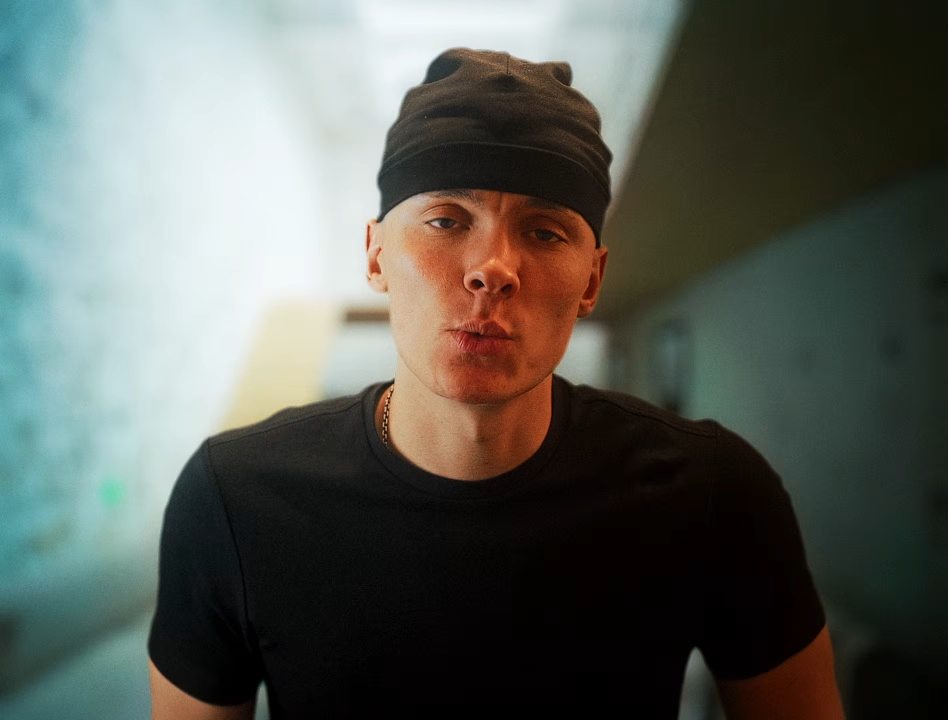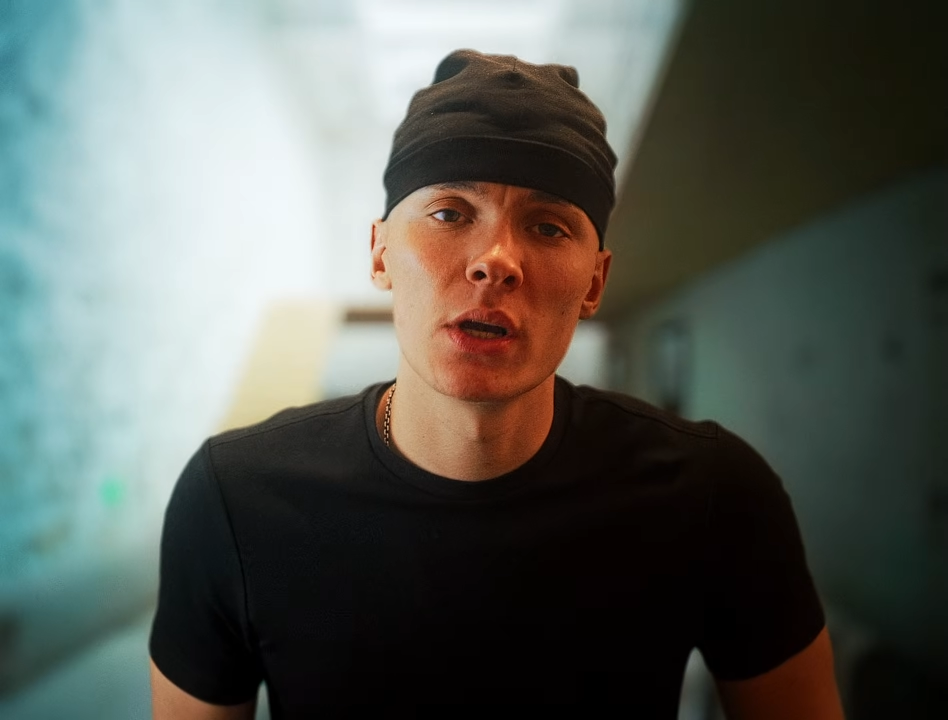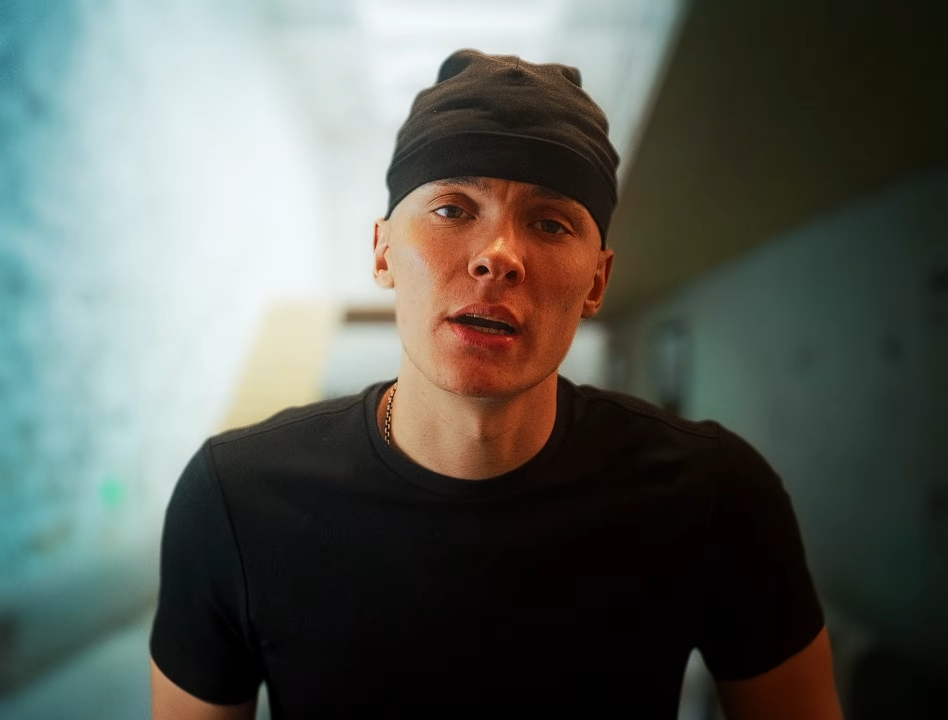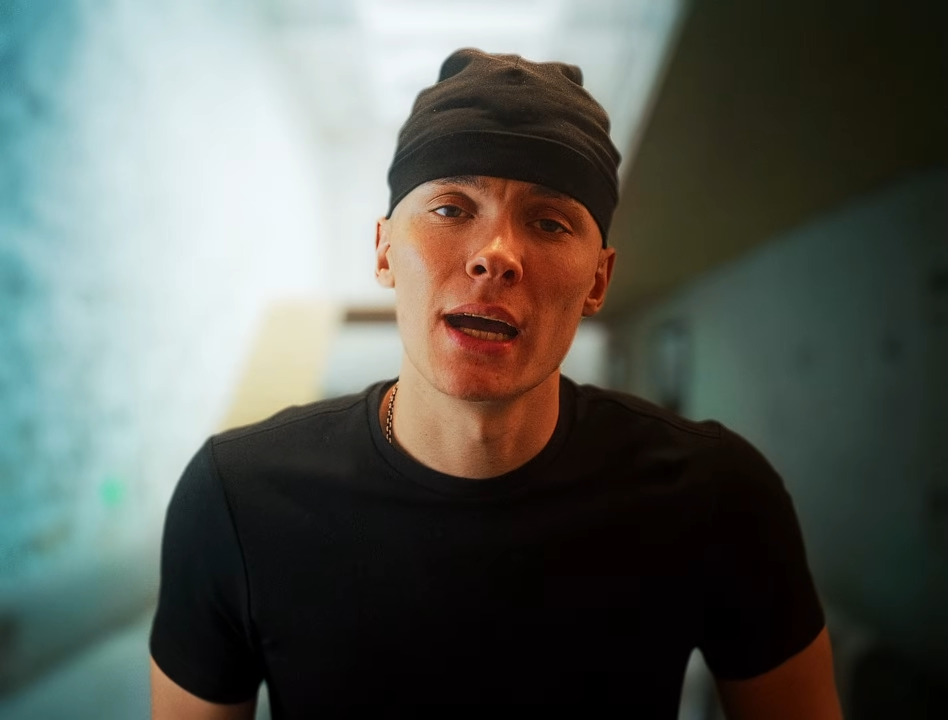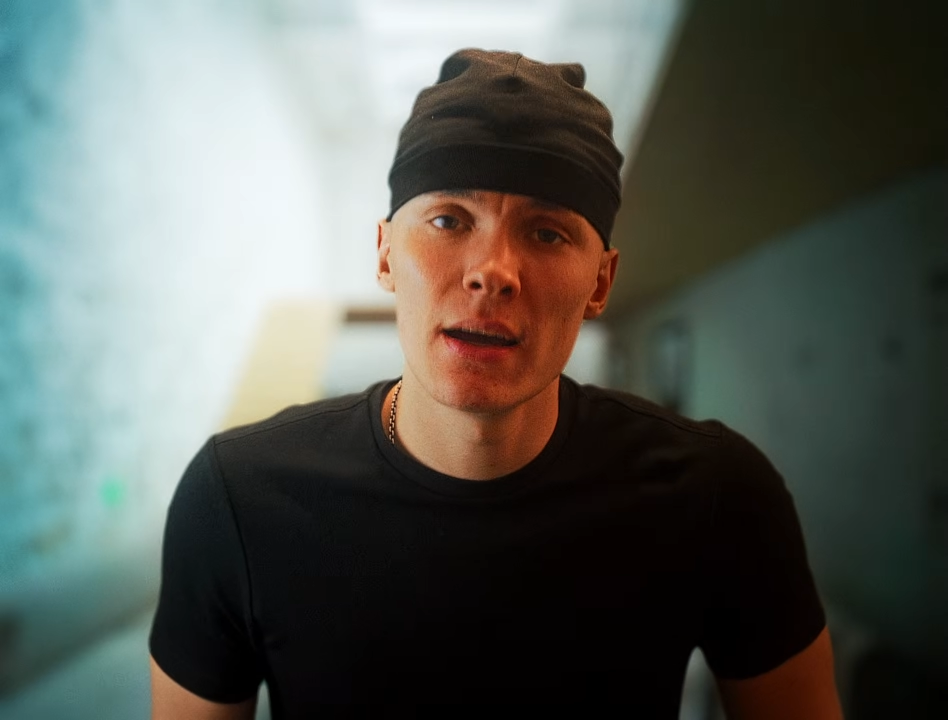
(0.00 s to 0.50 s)

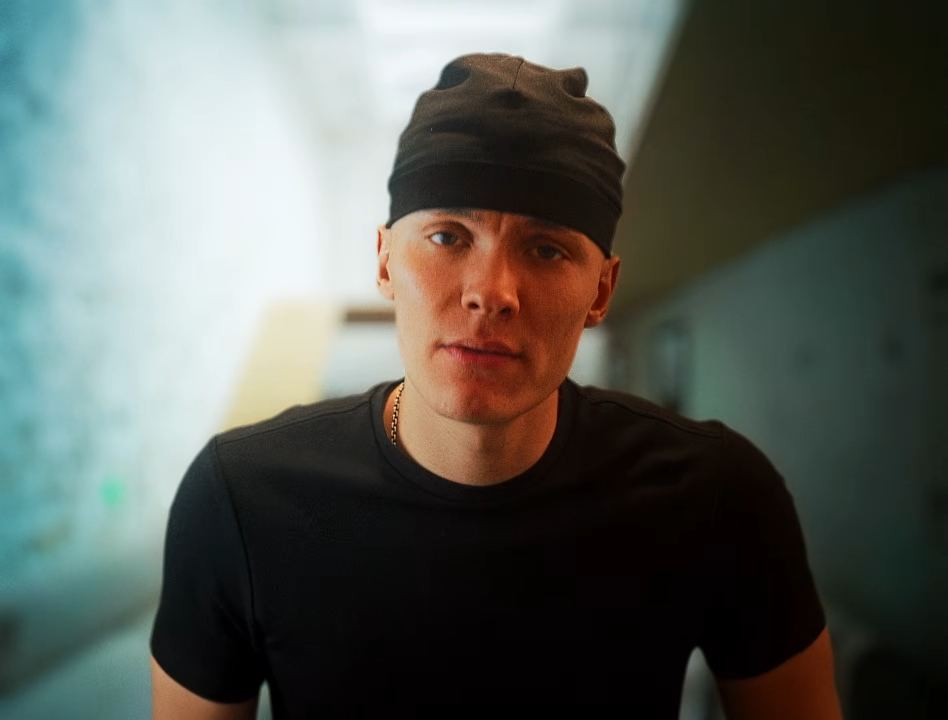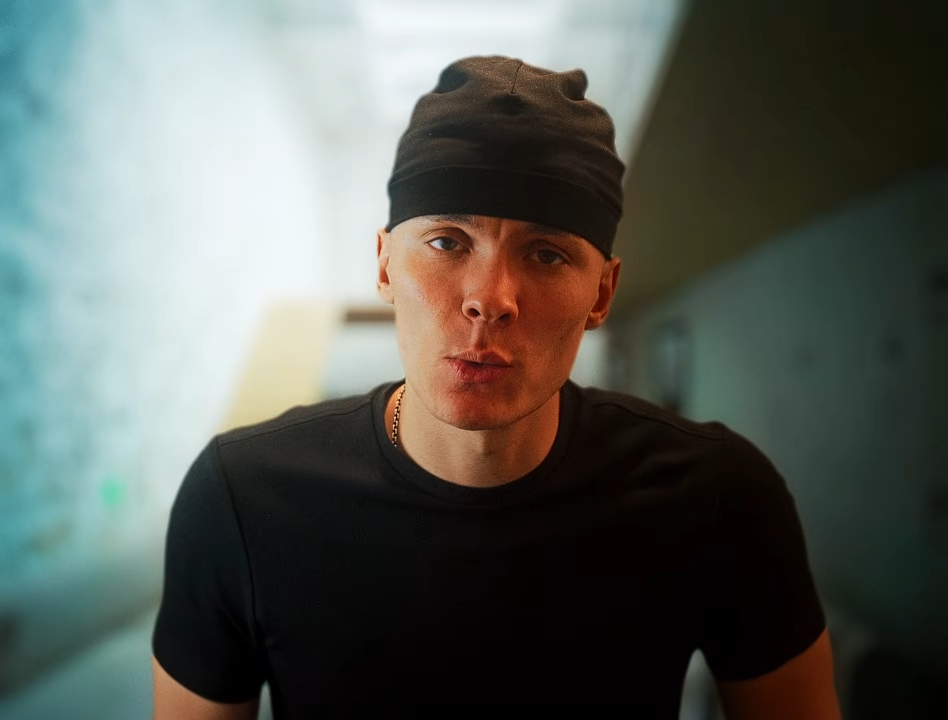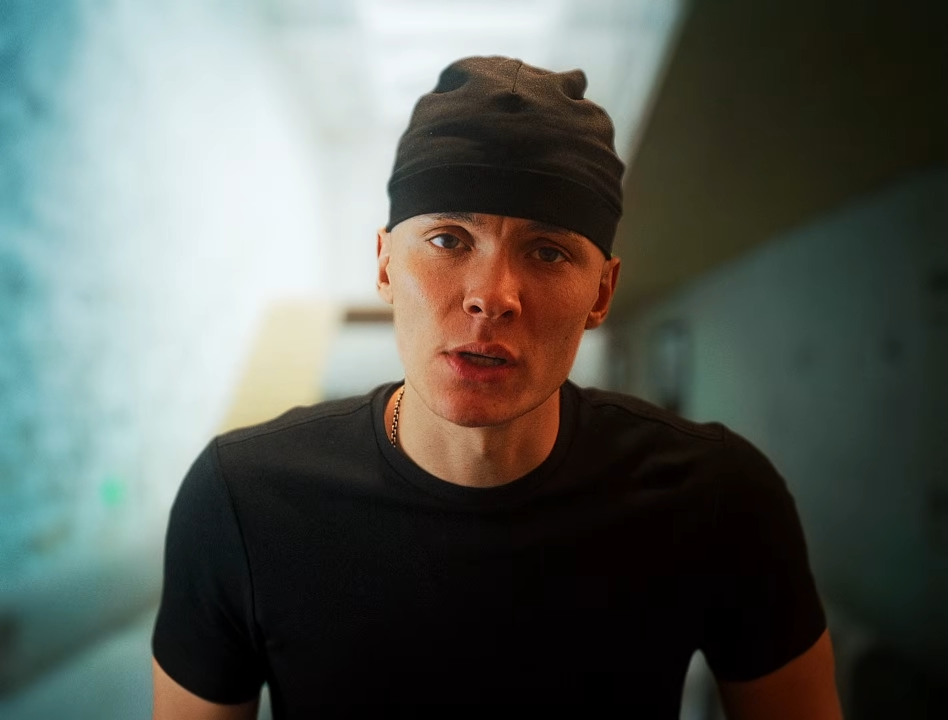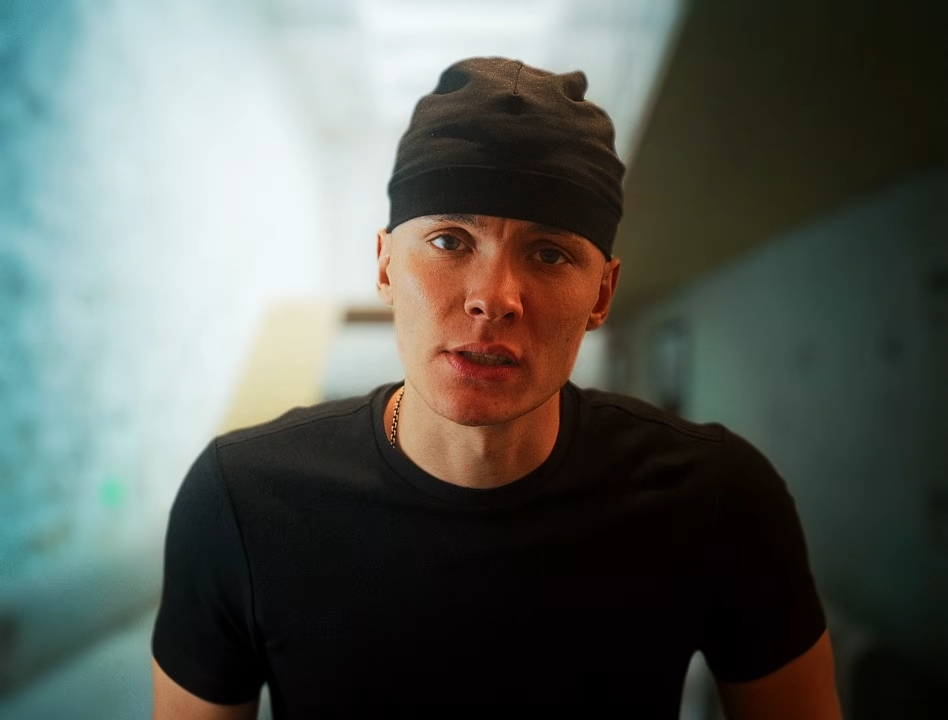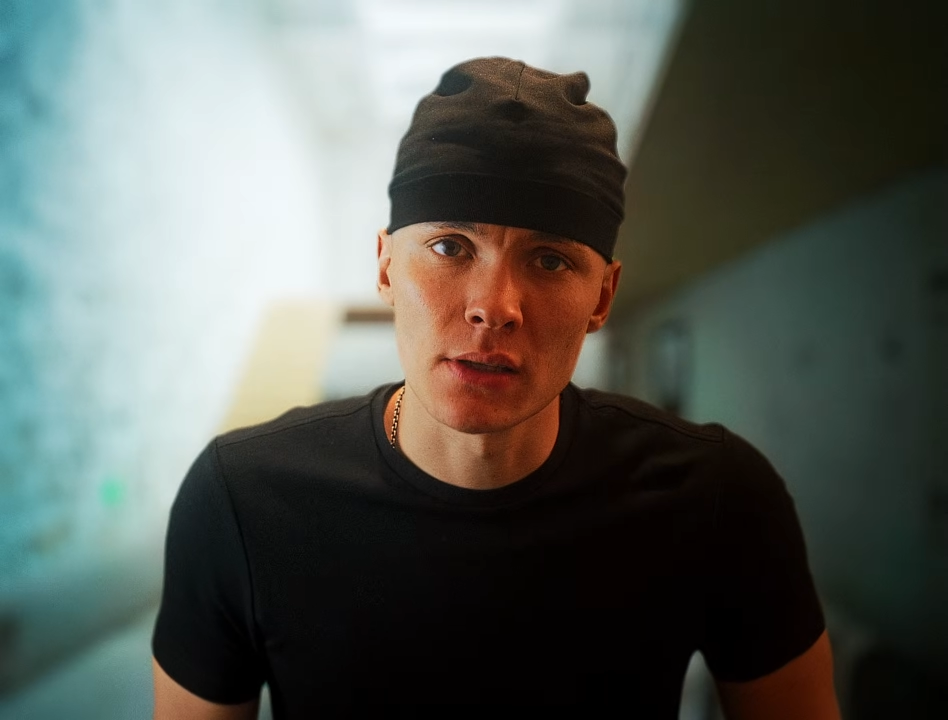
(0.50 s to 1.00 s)
where
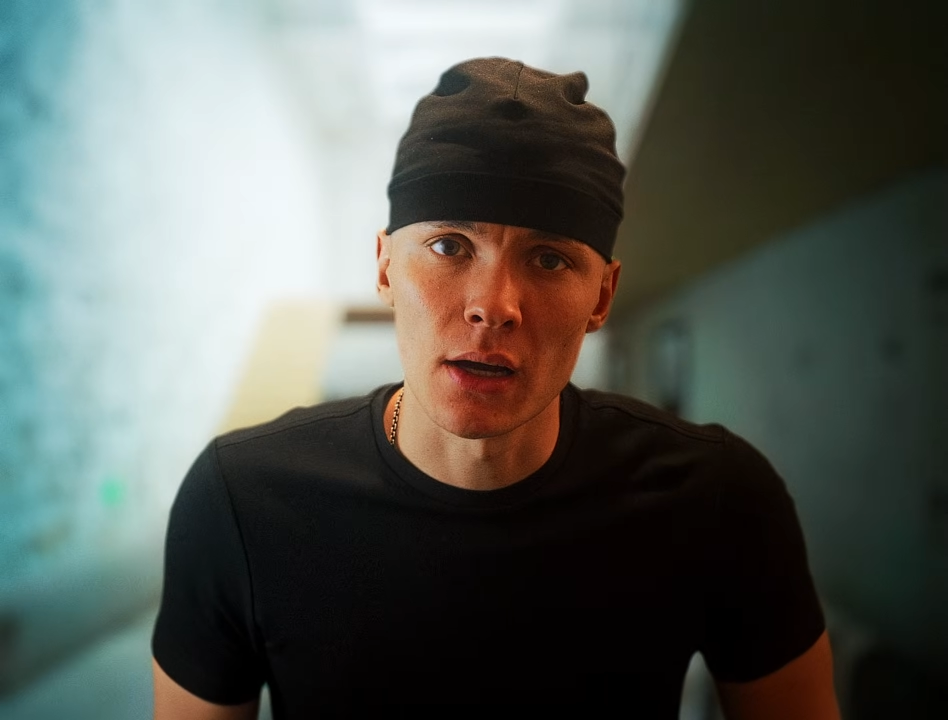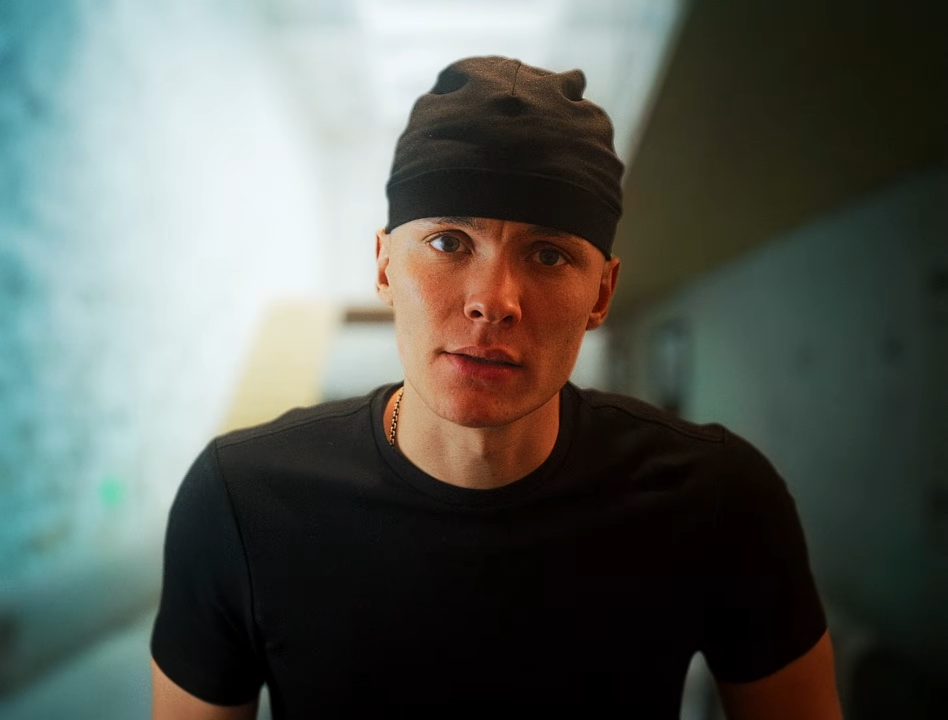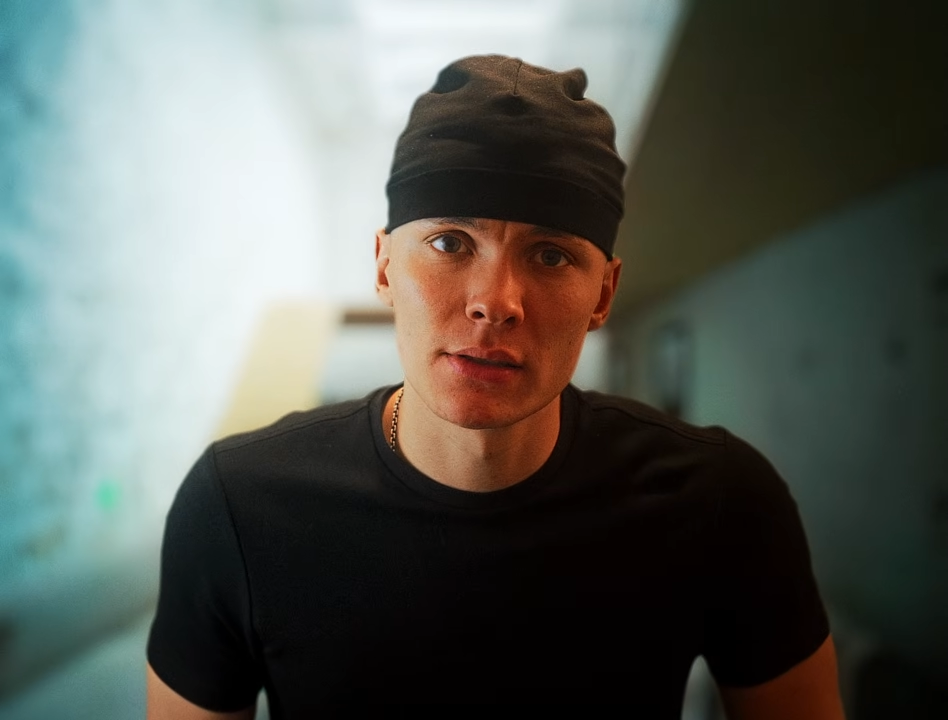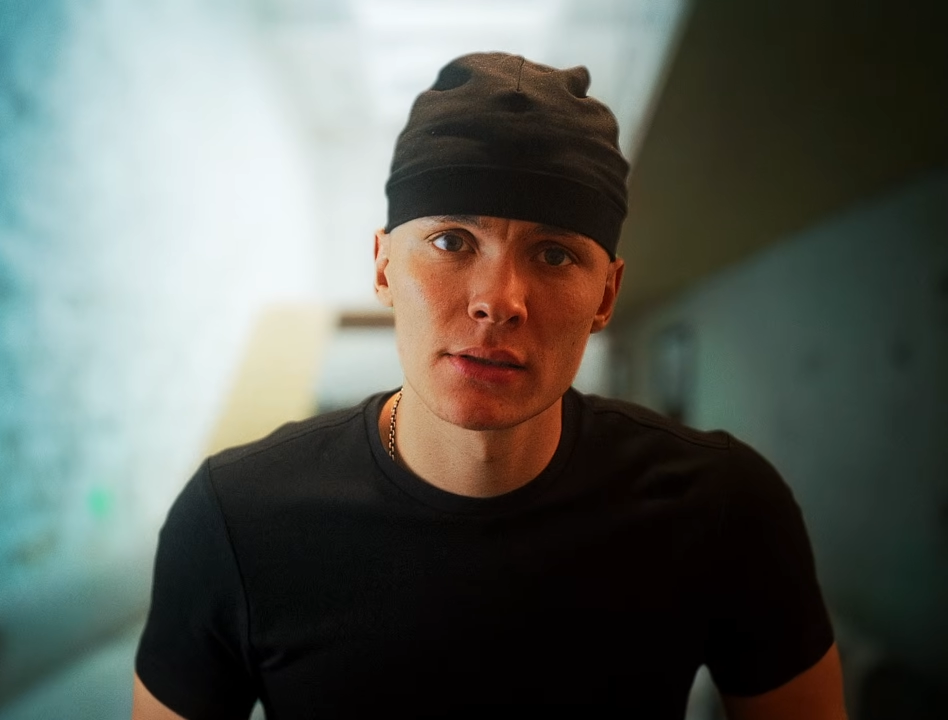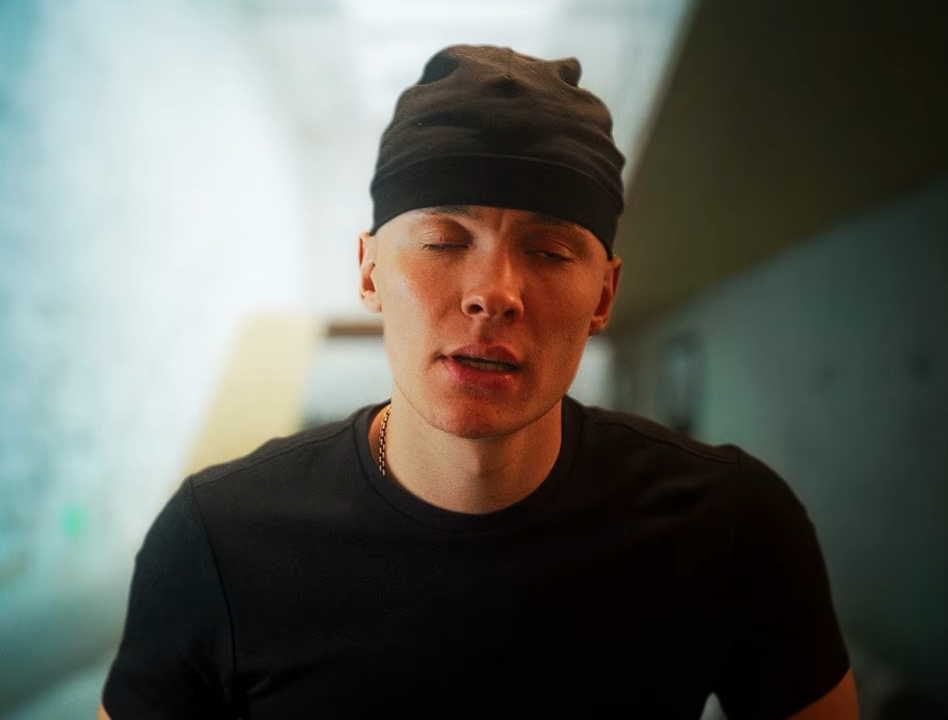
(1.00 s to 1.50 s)
everyone
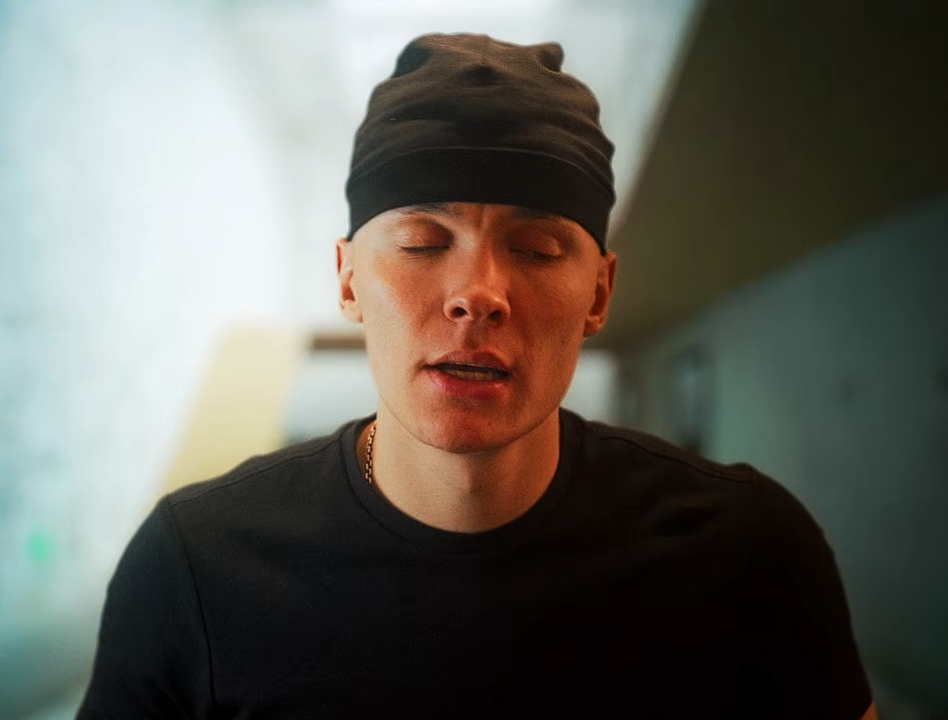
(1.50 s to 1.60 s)
starts.